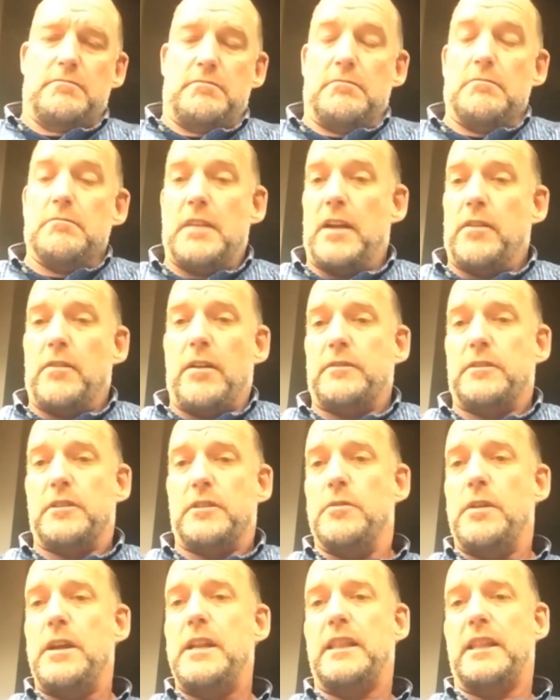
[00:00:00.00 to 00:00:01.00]
they don't have to
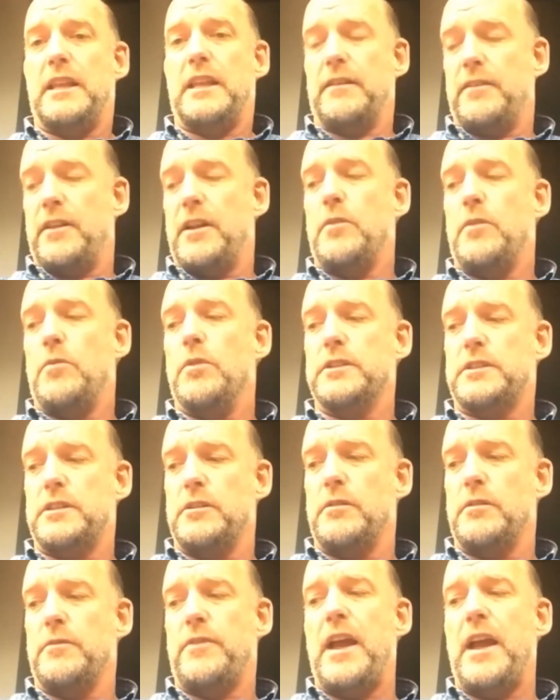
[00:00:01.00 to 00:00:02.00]
do anything if they don't want
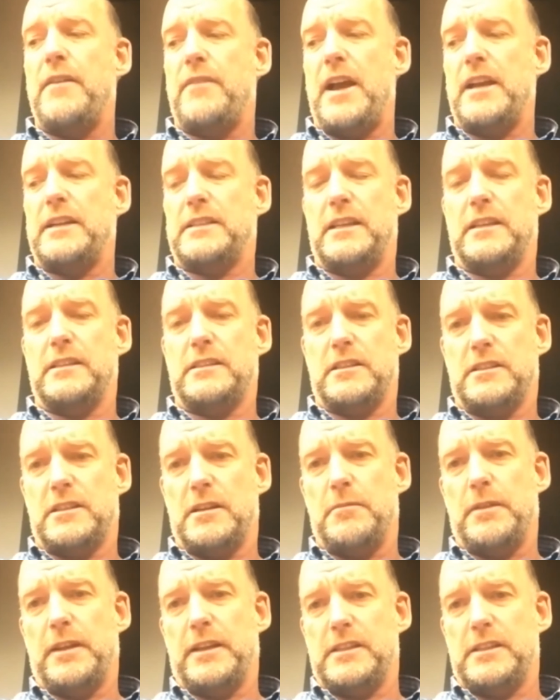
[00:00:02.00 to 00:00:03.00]
to. If they have access to
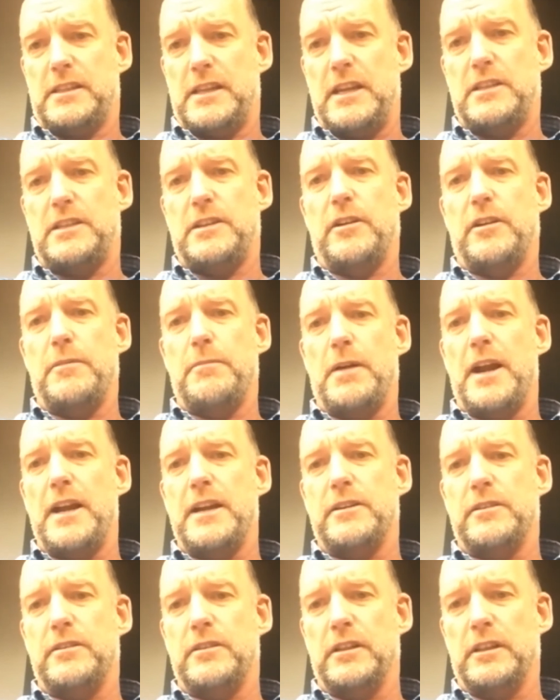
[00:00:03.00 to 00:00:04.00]
something like a stationary
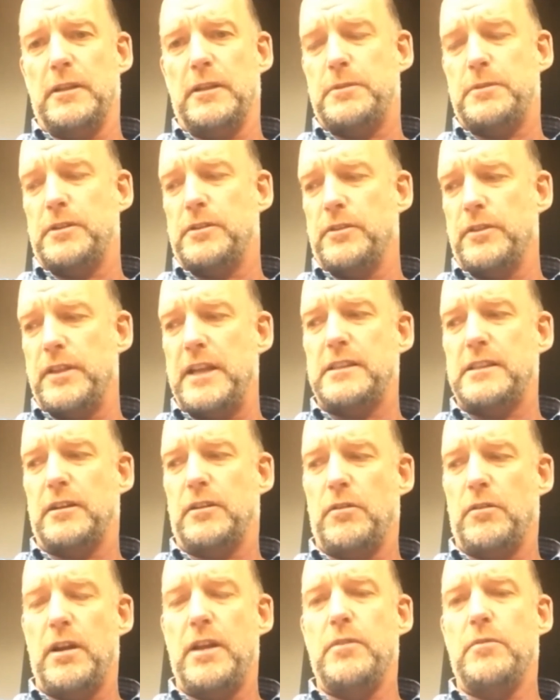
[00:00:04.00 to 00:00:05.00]
bike or an elliptical, that's a
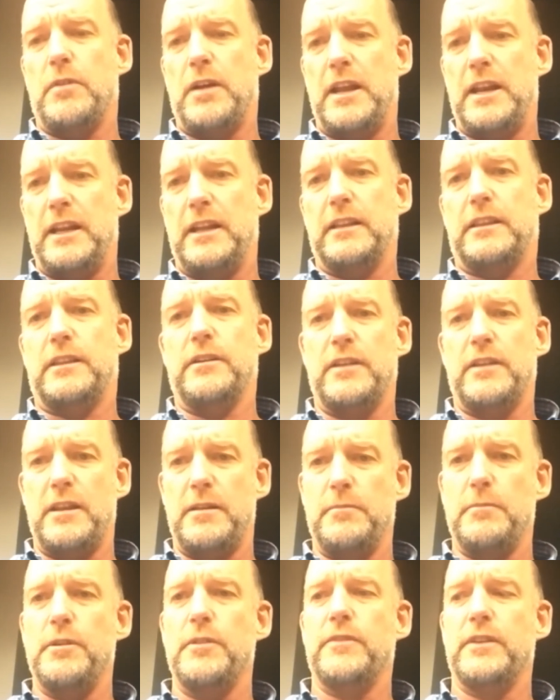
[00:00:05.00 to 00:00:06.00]
great way to get their
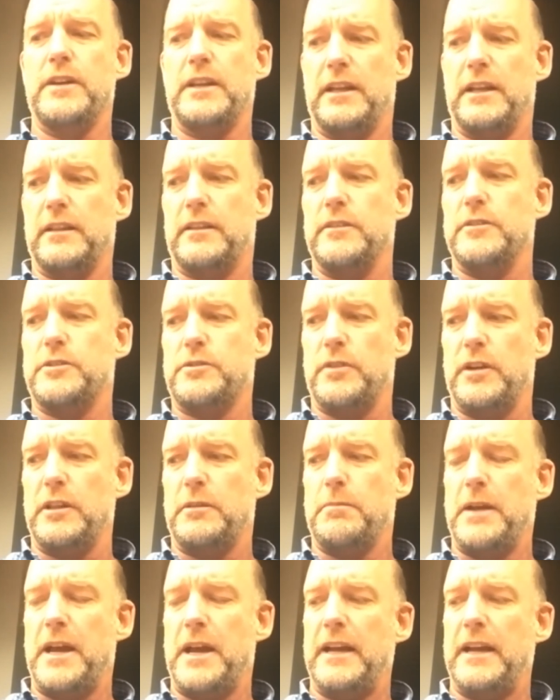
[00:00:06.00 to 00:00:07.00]
knee moving and get their strength back.